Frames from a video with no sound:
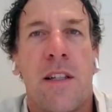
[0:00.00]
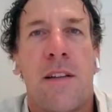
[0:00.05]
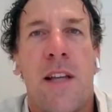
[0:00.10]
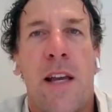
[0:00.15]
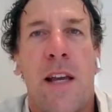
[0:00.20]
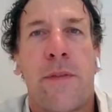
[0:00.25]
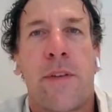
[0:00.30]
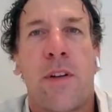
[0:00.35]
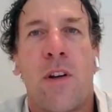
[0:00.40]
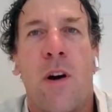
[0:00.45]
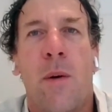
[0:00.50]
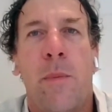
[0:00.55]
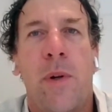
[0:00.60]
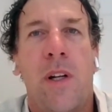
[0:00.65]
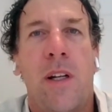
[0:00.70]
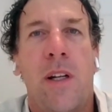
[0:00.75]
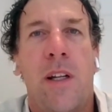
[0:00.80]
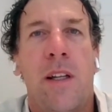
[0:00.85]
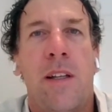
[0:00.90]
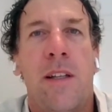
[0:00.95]
safe and
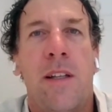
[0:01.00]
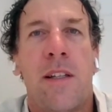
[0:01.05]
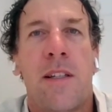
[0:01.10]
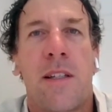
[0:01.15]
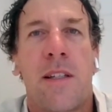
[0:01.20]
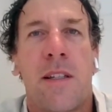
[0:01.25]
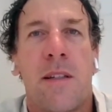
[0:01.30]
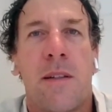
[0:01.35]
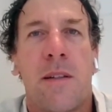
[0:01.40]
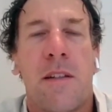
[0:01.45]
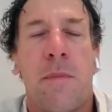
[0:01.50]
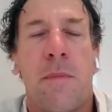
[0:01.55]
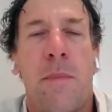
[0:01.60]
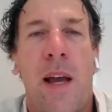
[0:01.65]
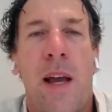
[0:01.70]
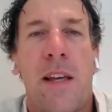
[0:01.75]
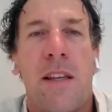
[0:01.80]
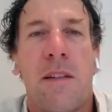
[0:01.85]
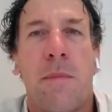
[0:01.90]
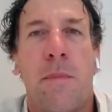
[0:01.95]
competent in this
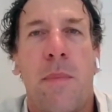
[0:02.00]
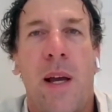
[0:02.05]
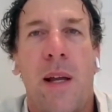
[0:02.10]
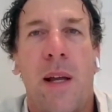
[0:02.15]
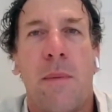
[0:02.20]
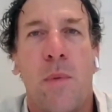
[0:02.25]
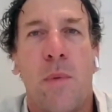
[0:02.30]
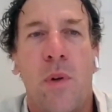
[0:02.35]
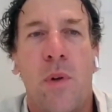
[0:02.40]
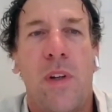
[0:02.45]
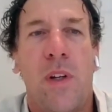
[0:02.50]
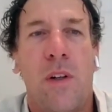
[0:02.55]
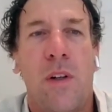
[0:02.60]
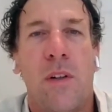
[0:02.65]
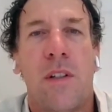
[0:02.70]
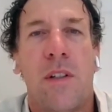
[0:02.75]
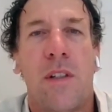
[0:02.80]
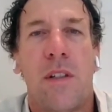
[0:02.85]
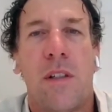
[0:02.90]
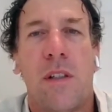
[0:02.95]
space, but moving
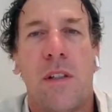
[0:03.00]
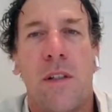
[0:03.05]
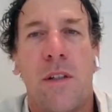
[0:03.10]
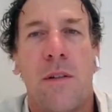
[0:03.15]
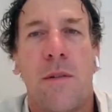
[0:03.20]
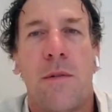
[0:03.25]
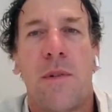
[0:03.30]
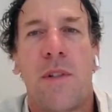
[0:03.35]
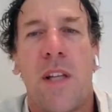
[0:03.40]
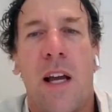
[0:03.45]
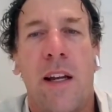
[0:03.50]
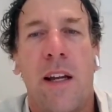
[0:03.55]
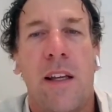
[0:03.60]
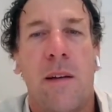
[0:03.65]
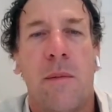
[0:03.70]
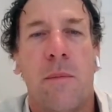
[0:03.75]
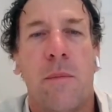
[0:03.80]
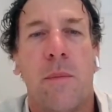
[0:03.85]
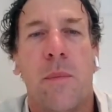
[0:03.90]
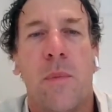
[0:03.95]
on to
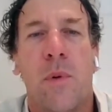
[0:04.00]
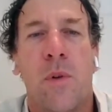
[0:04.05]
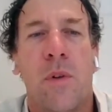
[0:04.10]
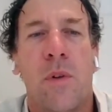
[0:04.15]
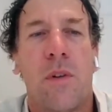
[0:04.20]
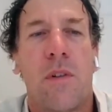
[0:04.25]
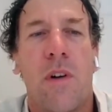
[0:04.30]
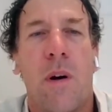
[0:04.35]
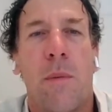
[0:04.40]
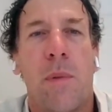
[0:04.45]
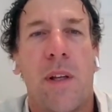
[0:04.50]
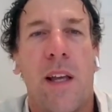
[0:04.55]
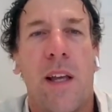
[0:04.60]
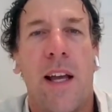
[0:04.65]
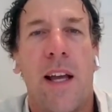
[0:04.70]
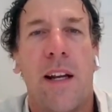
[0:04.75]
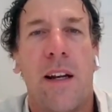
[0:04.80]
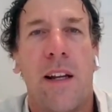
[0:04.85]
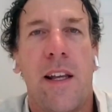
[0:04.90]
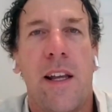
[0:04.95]
studying more
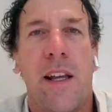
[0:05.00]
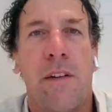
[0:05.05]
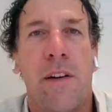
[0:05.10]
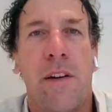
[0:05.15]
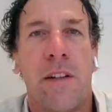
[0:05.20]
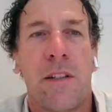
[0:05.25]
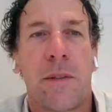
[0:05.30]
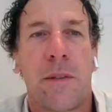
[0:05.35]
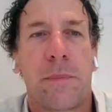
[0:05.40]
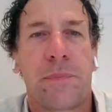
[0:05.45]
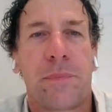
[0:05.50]
complicated areas.